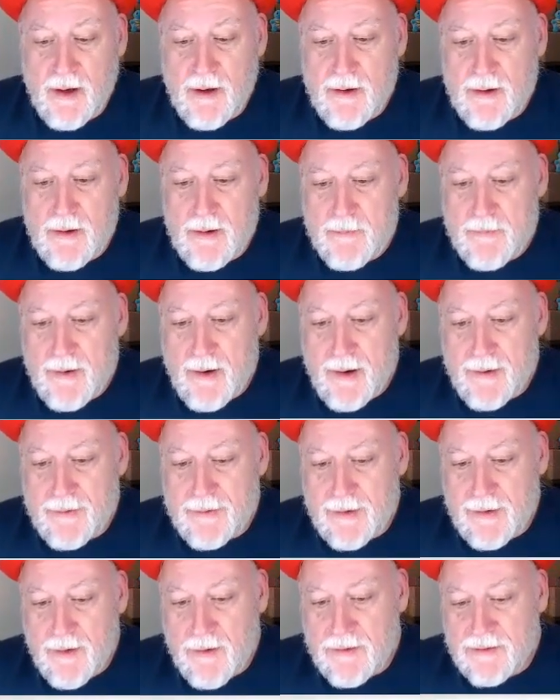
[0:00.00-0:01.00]
I
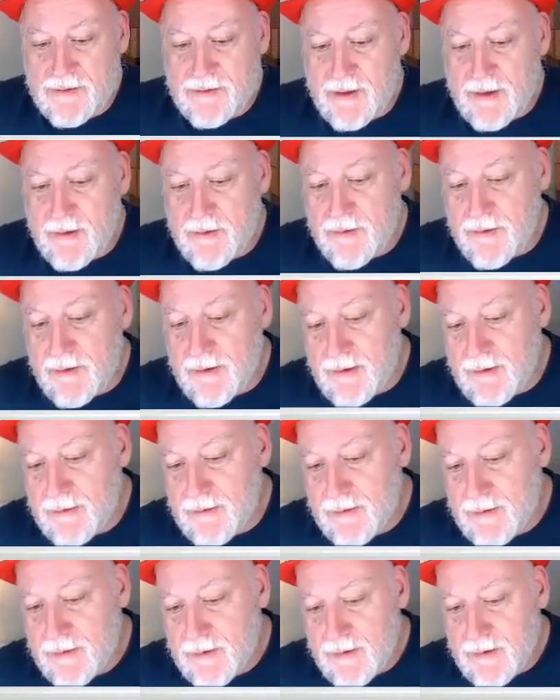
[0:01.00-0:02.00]
think our
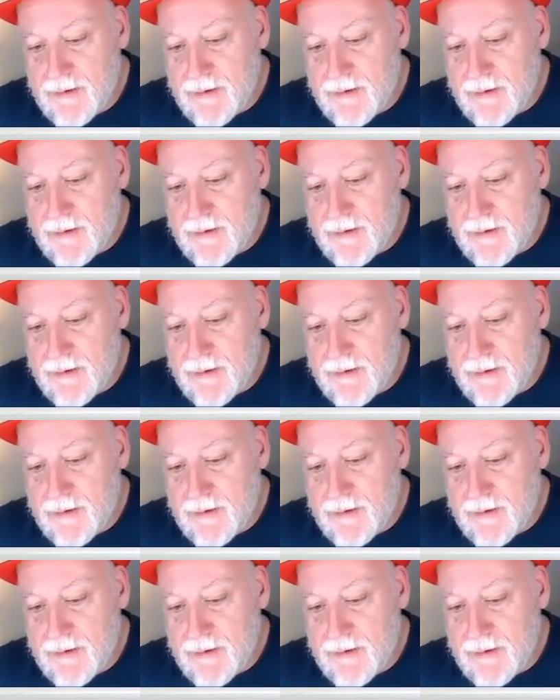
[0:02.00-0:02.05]
centering